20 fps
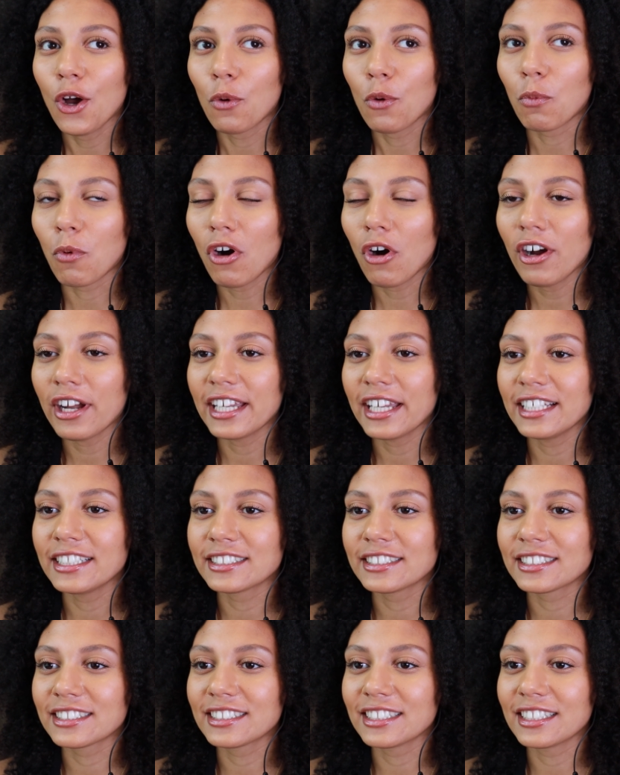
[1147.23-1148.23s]
what
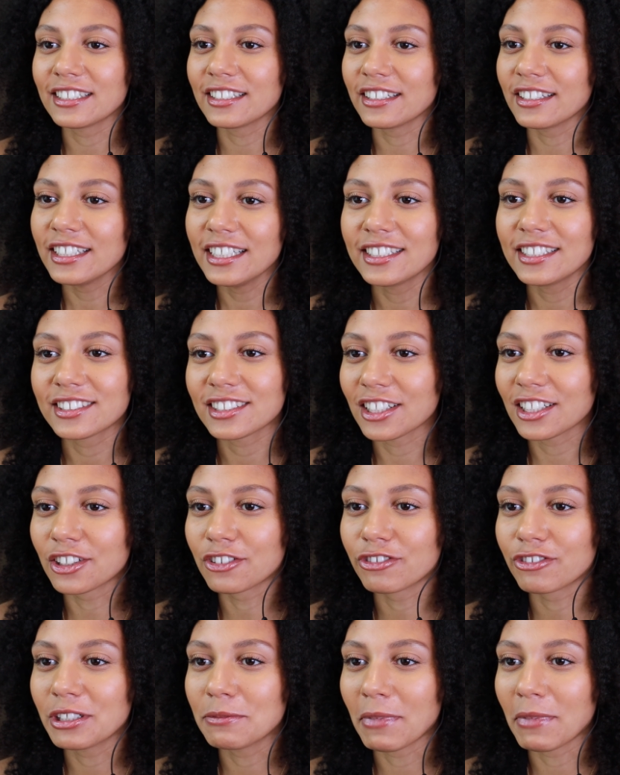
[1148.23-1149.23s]
is the lease
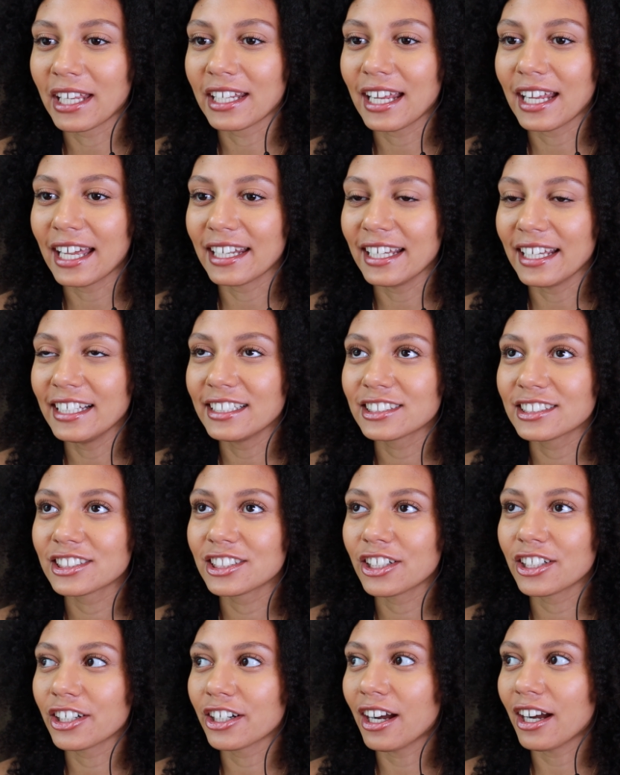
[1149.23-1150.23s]
agreement and is
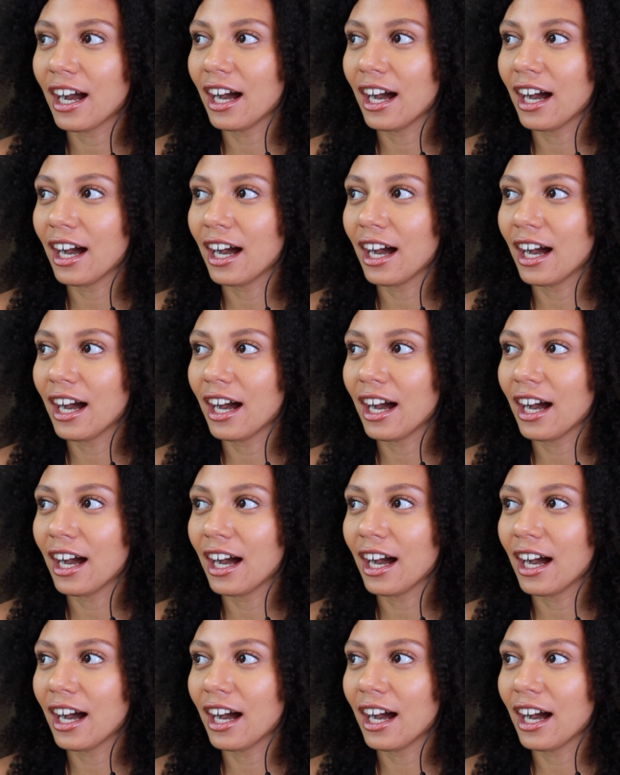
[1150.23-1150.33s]
there